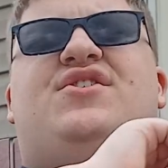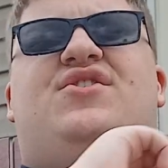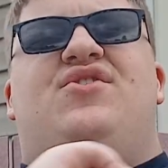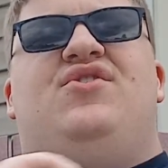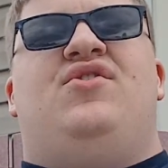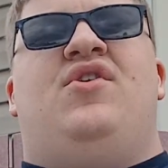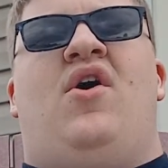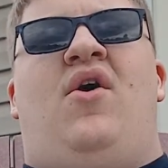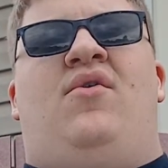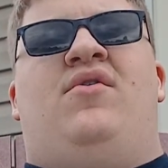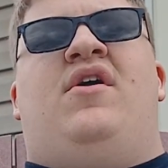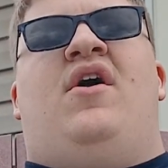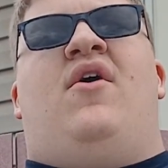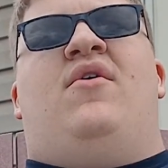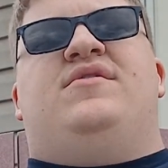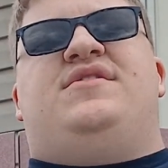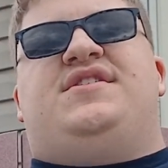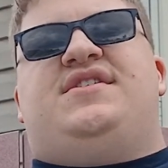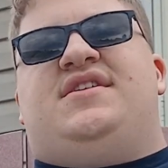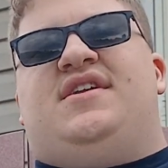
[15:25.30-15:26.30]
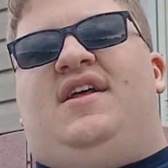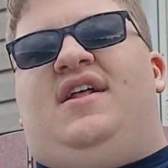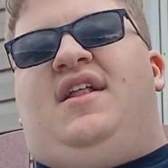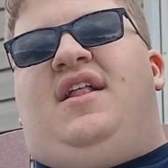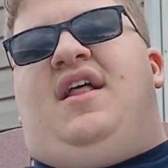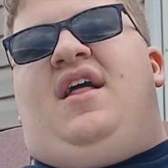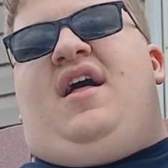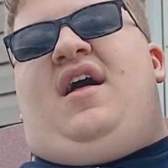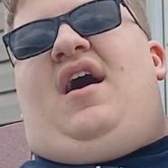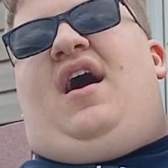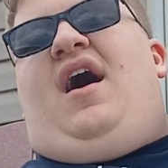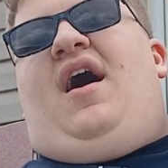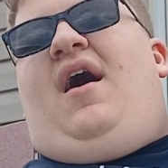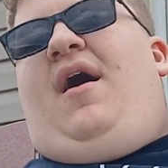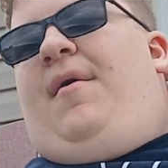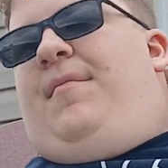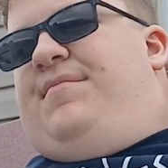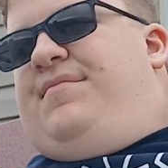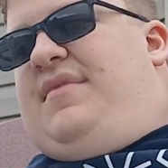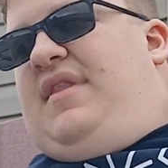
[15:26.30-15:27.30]
no notes.
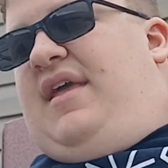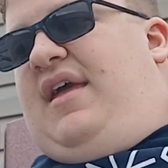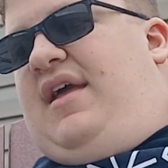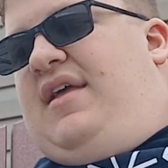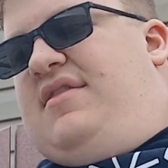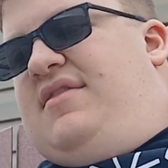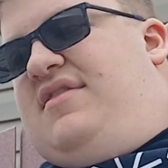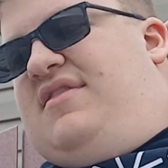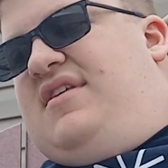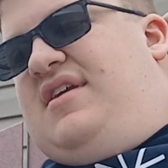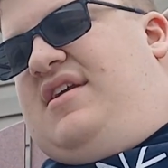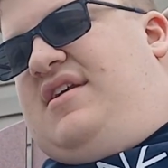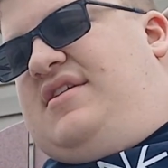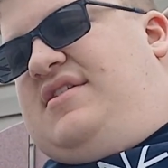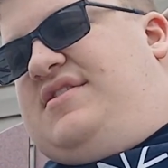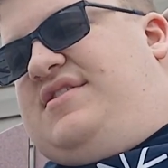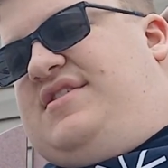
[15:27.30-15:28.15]
The